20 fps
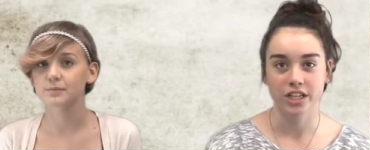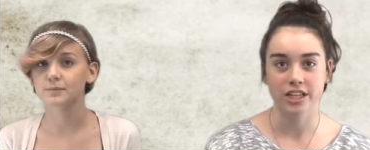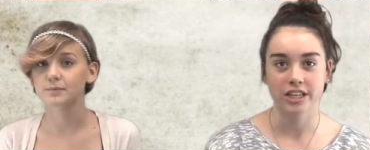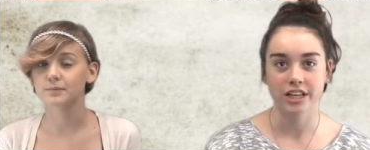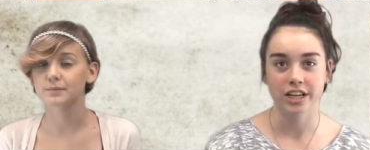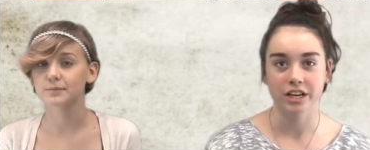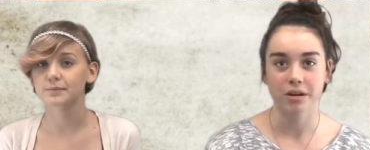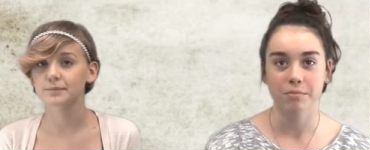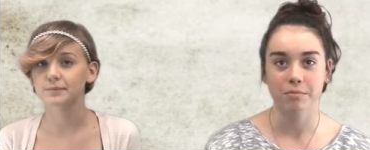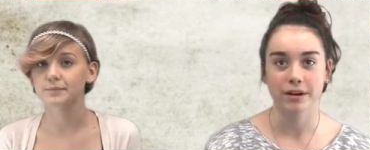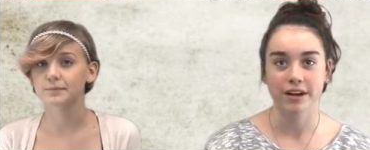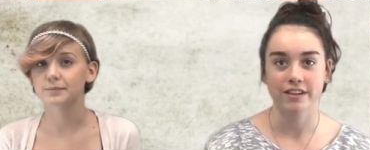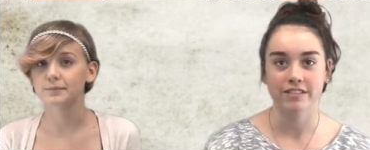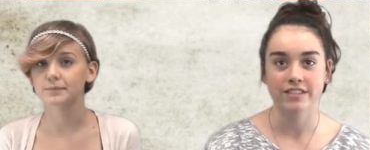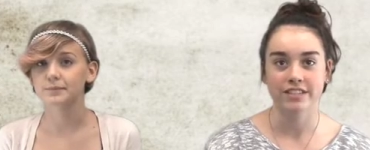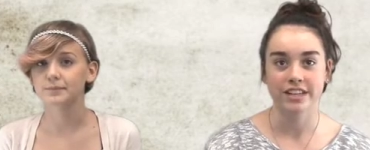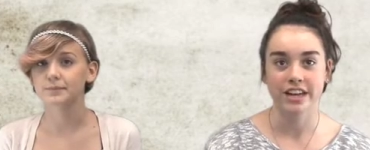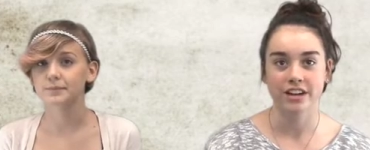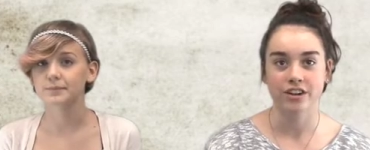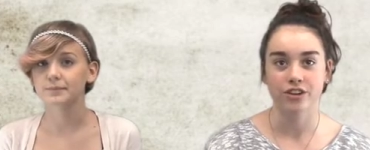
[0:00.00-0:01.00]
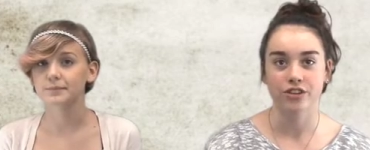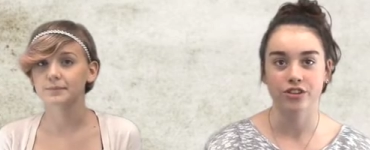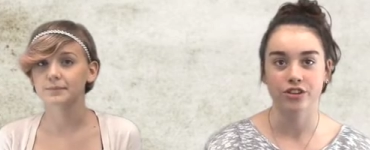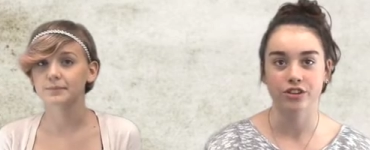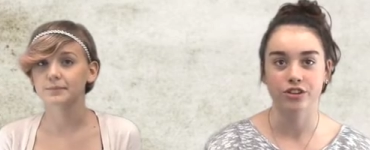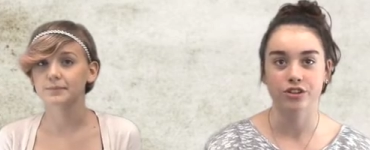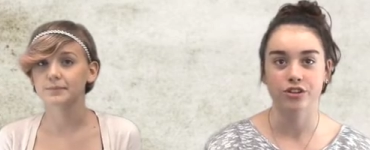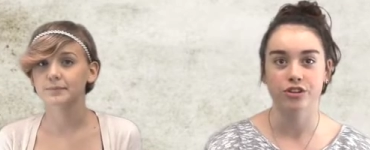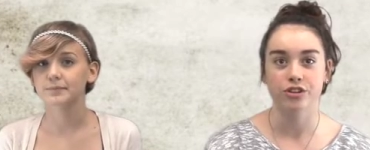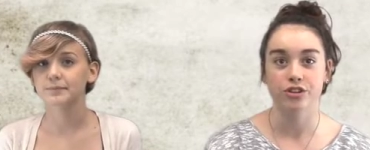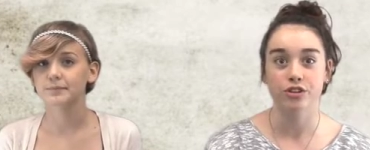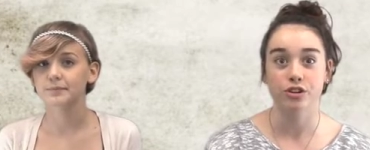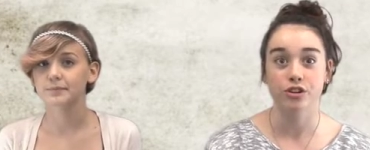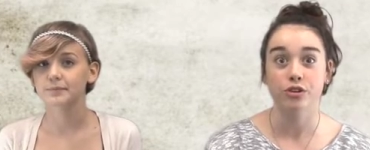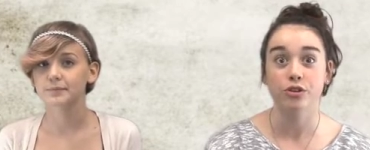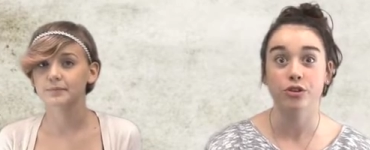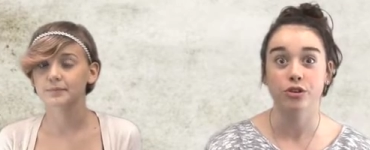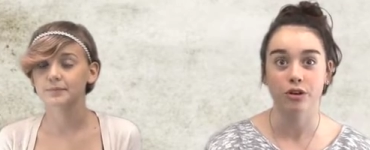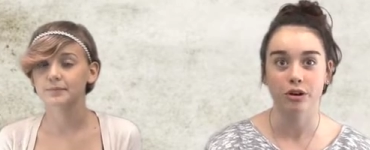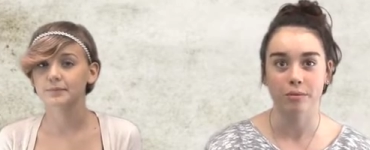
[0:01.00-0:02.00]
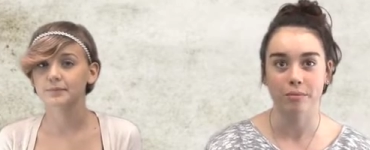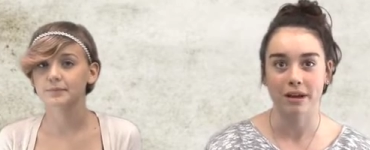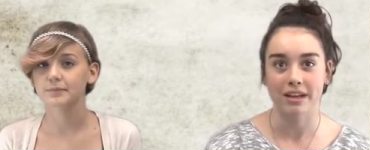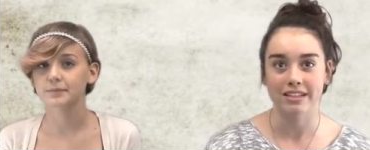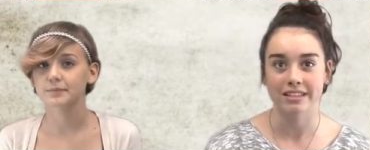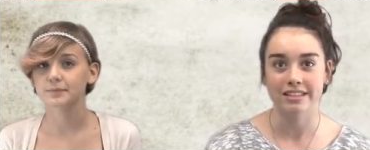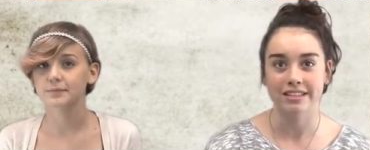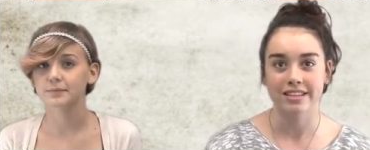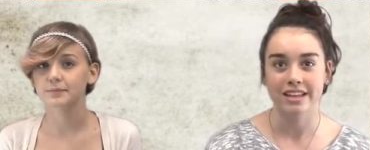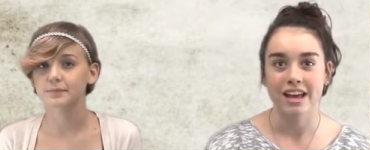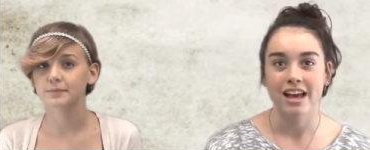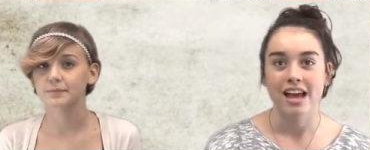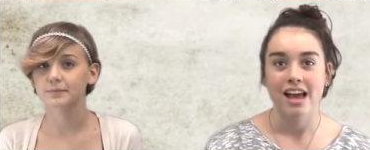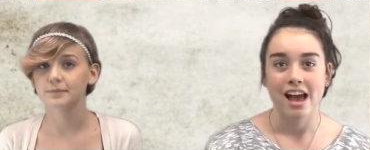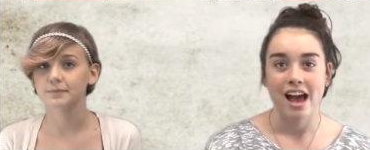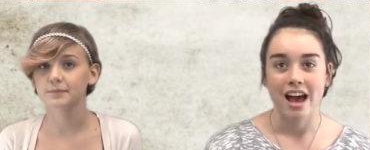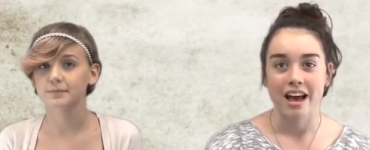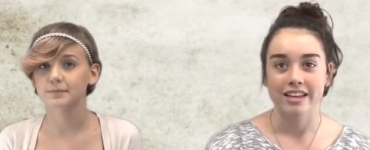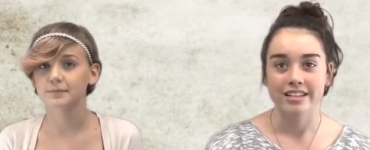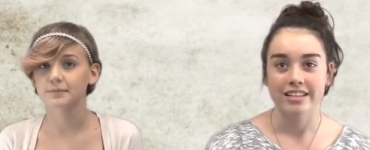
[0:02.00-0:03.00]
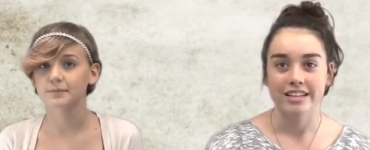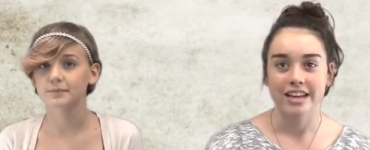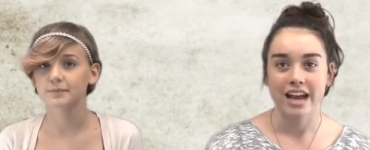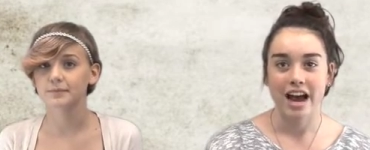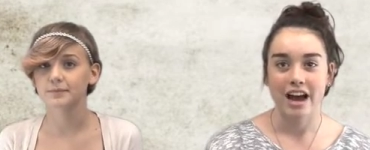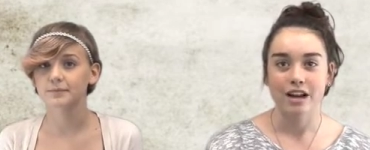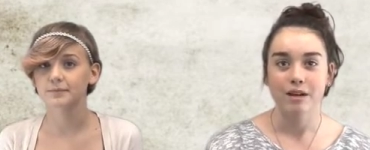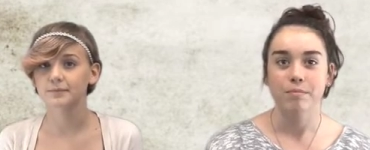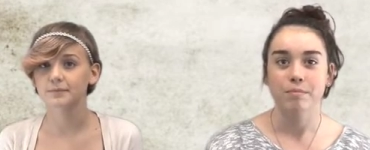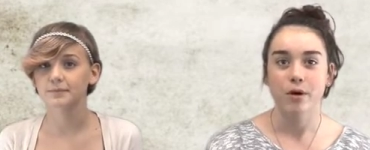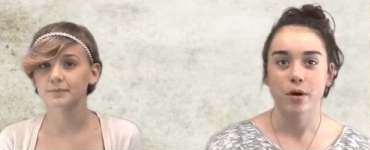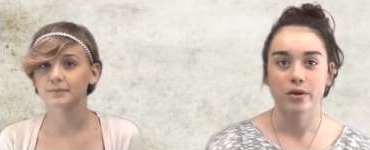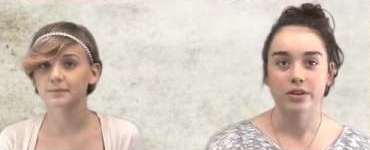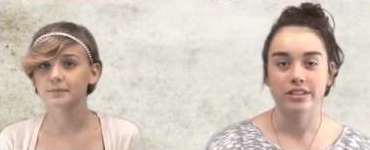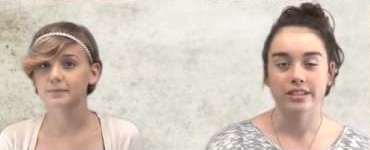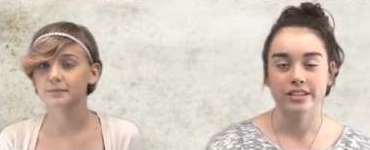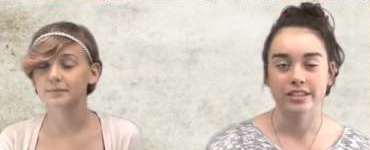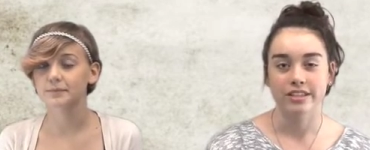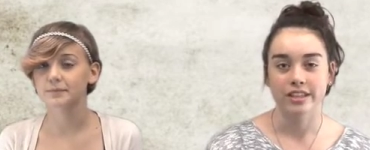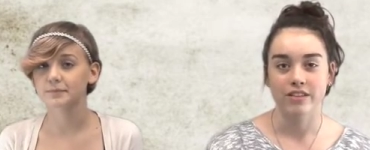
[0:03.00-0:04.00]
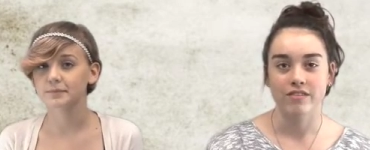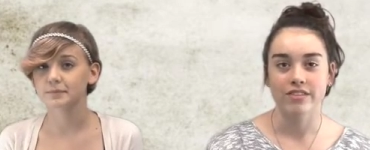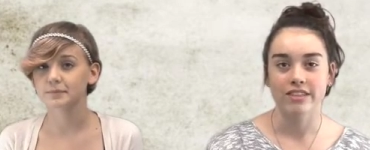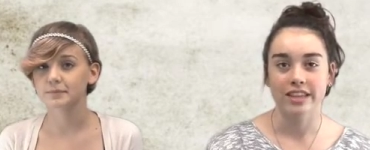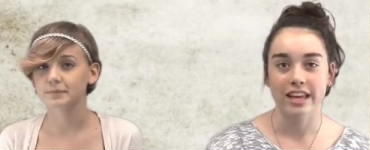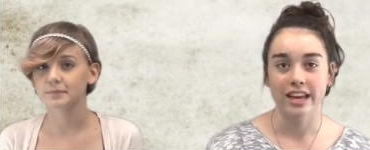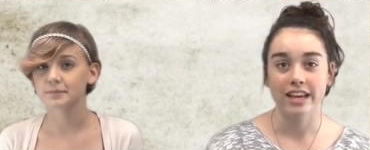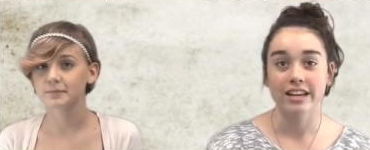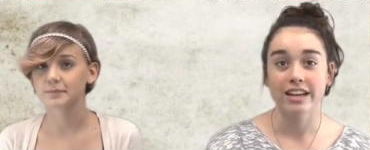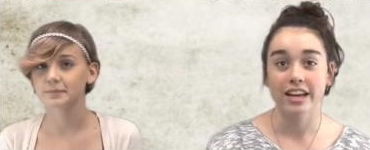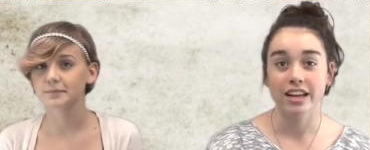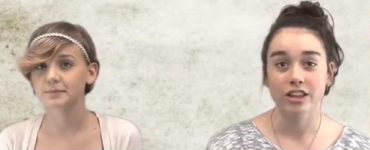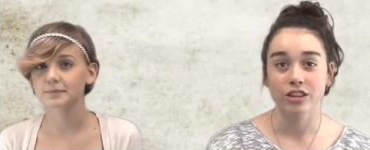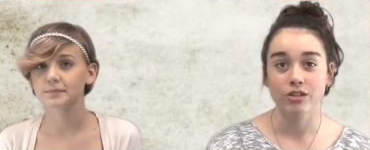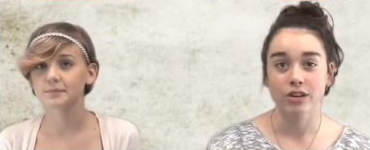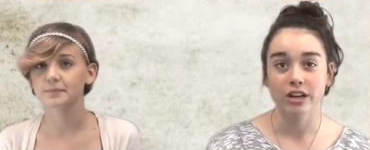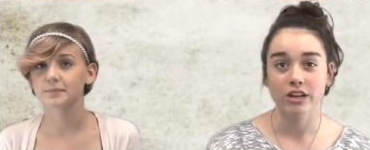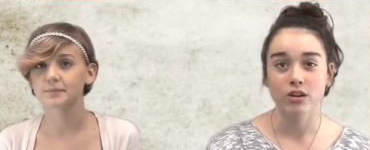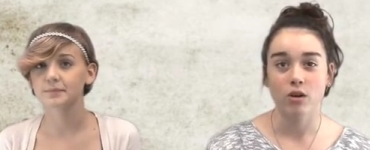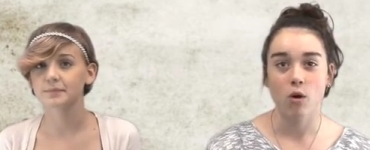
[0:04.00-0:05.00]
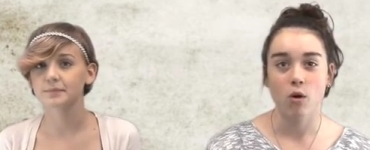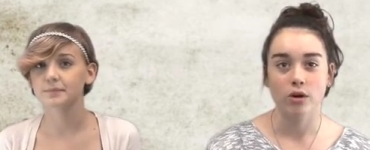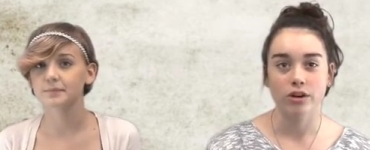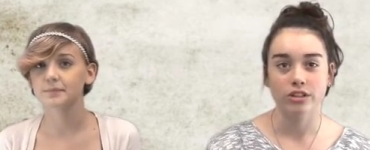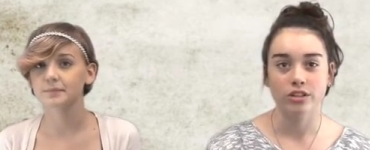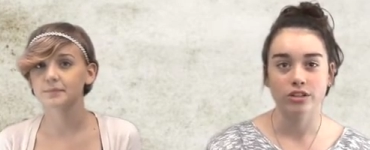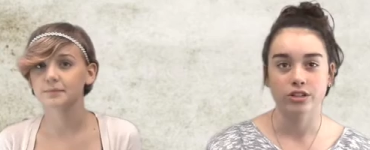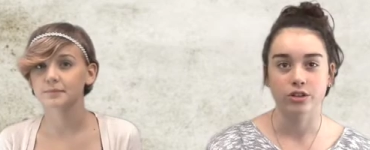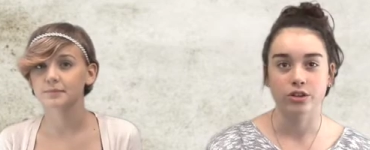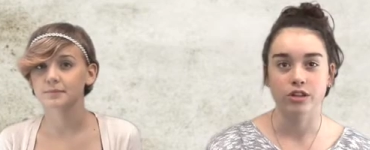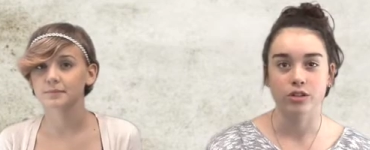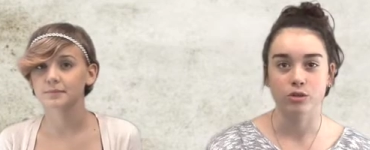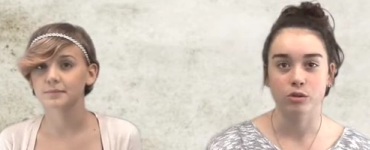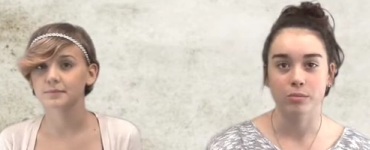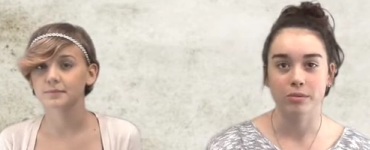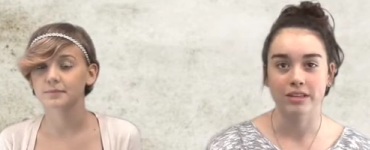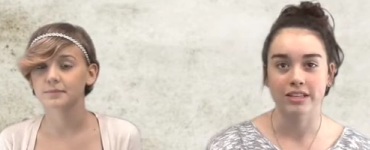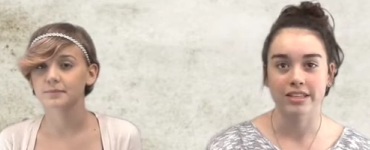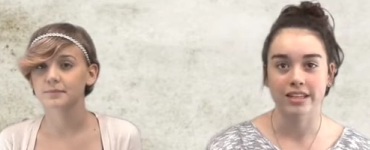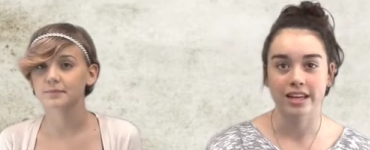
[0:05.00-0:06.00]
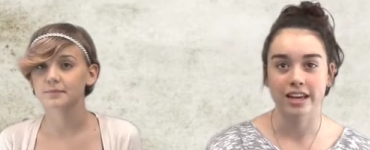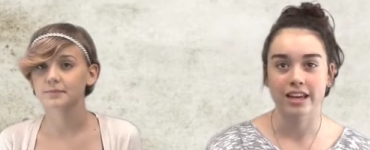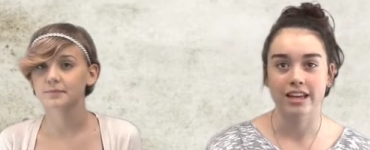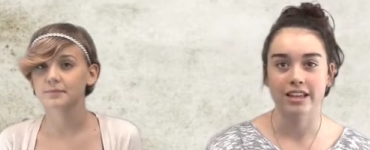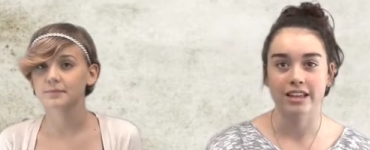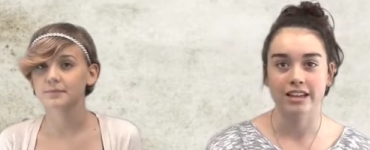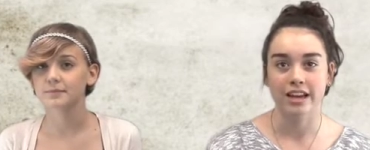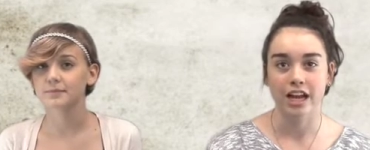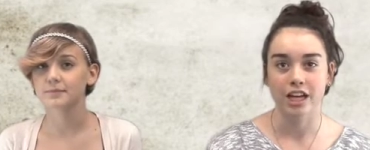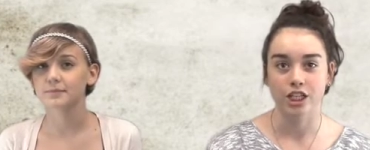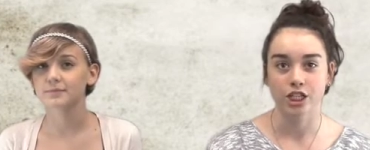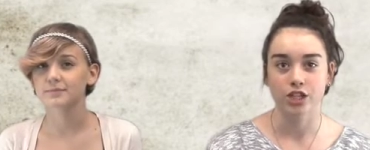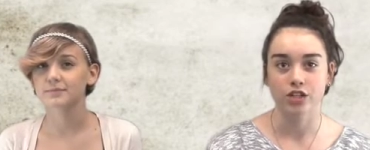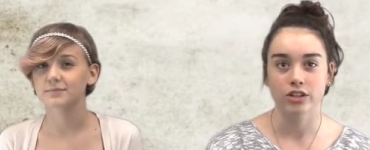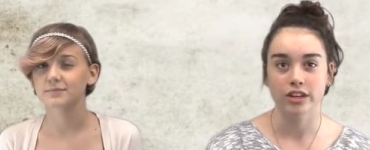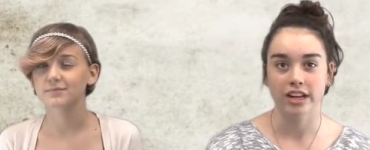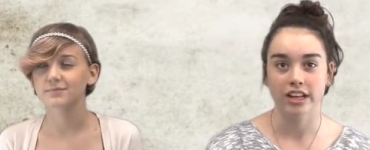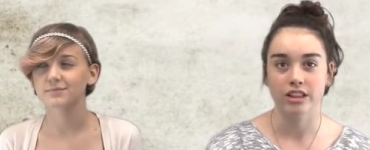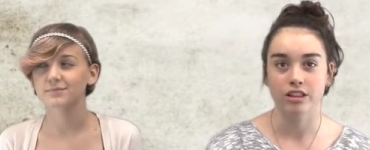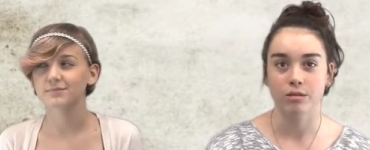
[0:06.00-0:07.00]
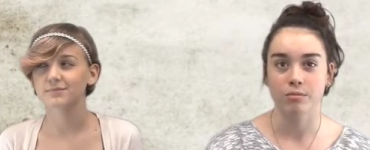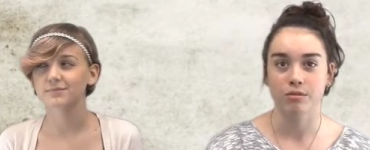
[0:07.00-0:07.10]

Speaker 1: Atlanta Braves take on the New York Mets. As an added bonus, the 7th and 8th grade chorus students will be singing the national anthem